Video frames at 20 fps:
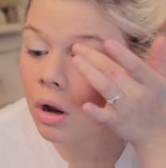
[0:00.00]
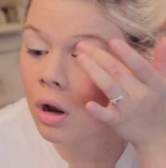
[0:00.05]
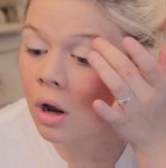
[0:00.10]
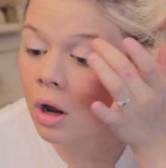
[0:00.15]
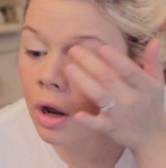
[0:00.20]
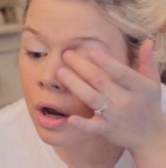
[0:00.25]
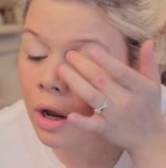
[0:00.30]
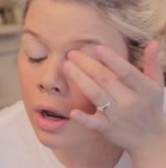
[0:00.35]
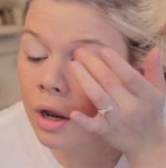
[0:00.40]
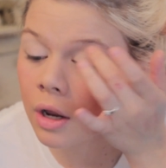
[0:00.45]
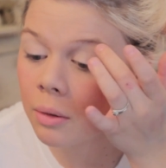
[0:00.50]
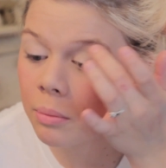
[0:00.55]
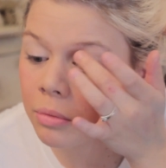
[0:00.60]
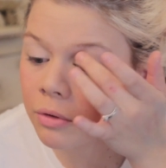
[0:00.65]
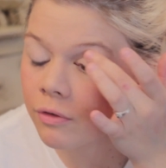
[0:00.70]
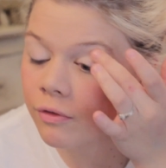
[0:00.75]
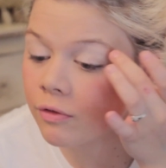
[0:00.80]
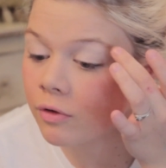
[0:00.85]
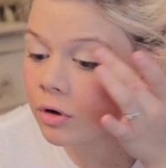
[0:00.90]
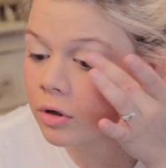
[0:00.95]
I
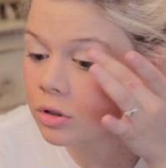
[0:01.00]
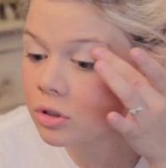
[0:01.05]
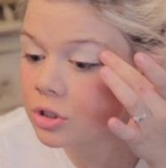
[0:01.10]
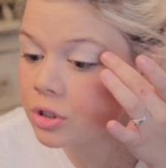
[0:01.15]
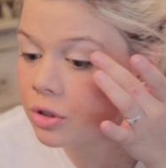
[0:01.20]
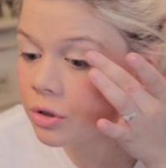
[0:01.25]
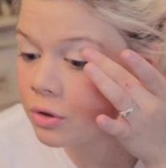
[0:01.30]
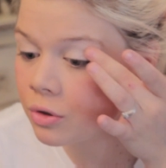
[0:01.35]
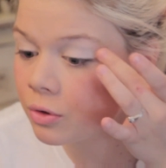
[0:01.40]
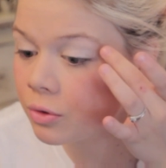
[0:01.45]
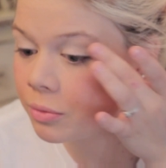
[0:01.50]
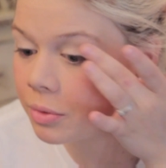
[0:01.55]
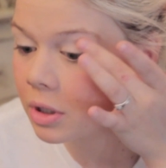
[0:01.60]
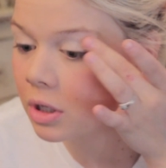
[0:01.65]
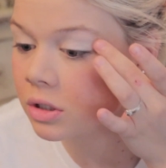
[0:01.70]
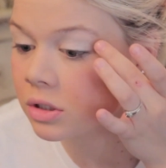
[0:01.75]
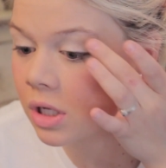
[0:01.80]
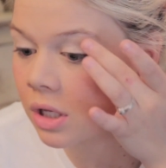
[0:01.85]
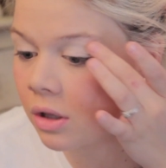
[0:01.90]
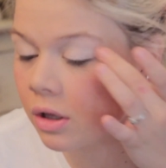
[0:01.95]
prefer two
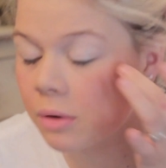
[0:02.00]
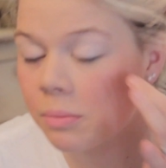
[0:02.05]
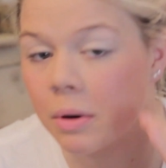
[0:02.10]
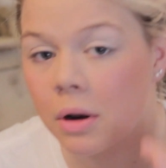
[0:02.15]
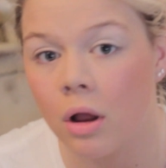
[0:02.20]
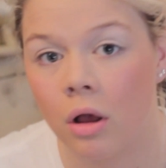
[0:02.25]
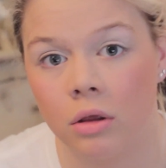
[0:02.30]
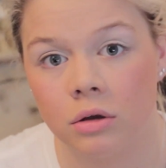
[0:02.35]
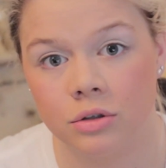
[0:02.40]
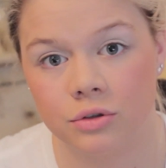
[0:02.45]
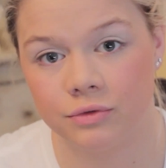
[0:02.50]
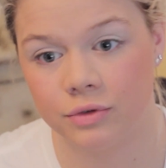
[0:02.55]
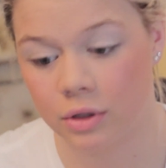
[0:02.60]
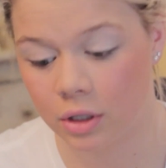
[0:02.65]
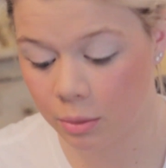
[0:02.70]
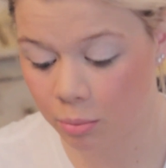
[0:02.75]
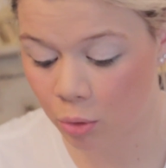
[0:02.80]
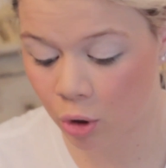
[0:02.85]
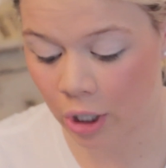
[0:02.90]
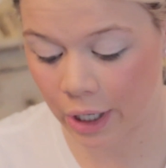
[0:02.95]
because I like my colors
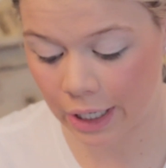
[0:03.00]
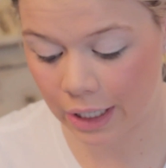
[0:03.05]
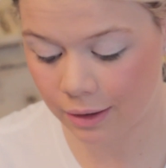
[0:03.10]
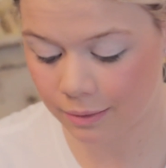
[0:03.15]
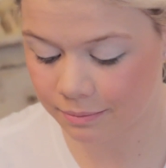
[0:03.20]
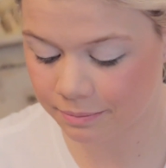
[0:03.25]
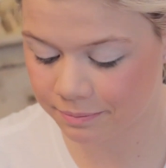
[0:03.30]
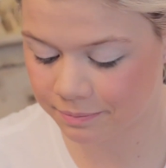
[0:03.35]
really bright.